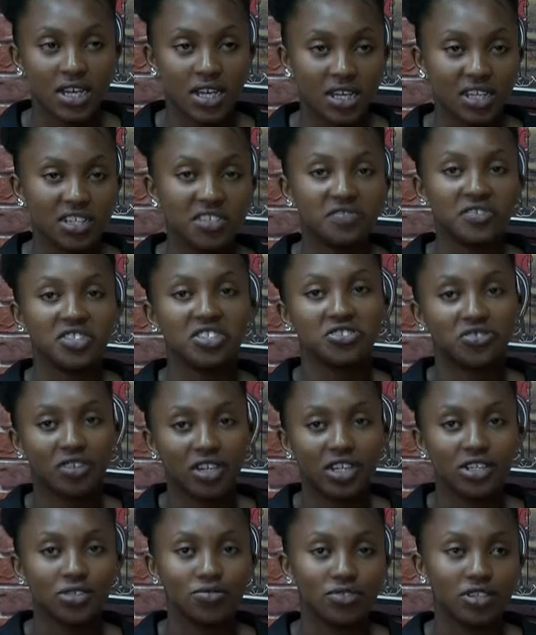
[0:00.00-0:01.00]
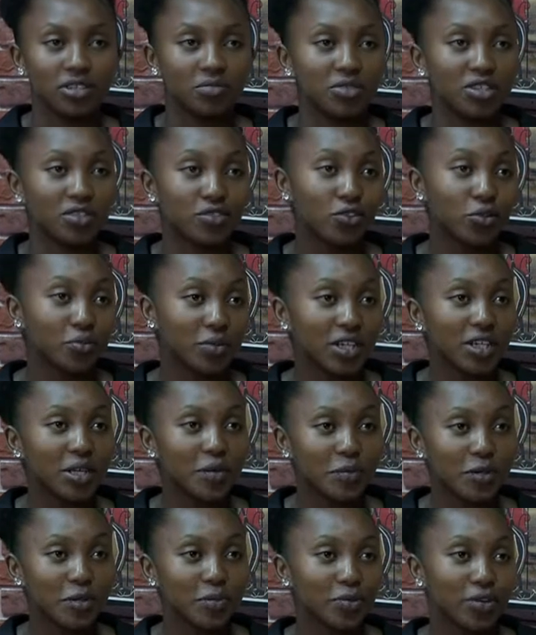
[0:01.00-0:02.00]
And eventually we'll meet so many
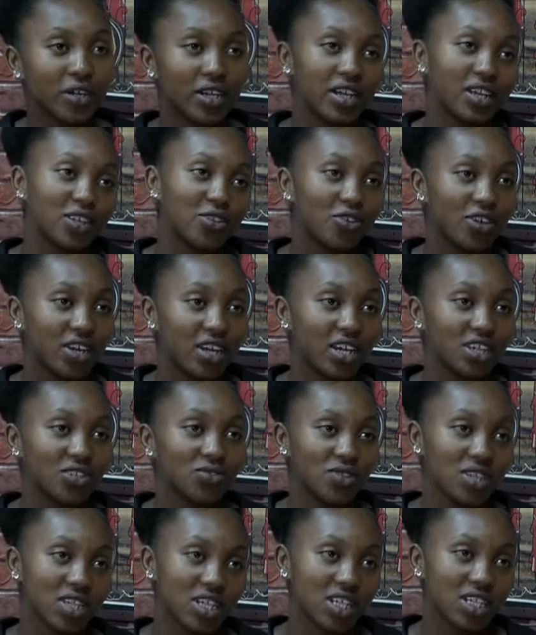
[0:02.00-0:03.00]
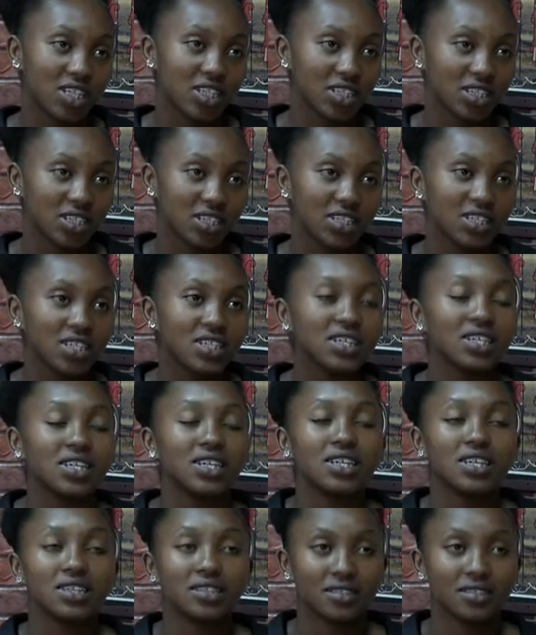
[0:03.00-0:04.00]
people and connect with us. Yes.